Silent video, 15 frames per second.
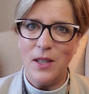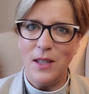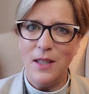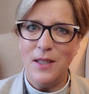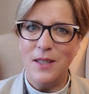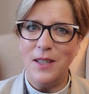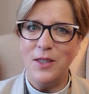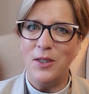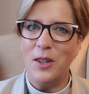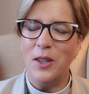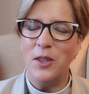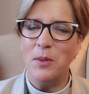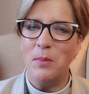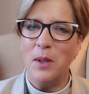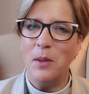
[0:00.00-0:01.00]
easy
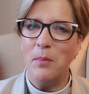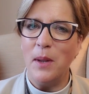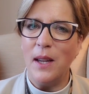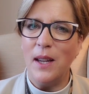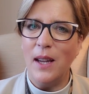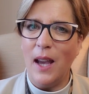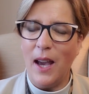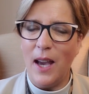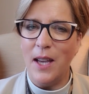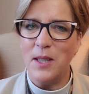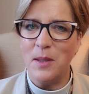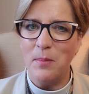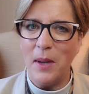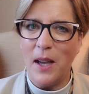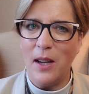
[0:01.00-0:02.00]
judgment being
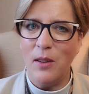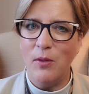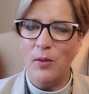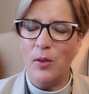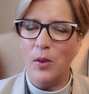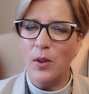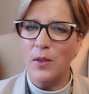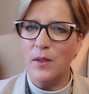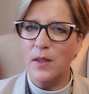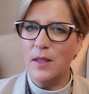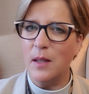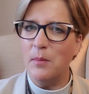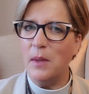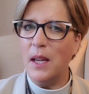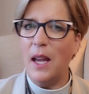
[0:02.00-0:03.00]
cast back and forth.
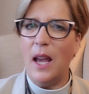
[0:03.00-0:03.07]
Something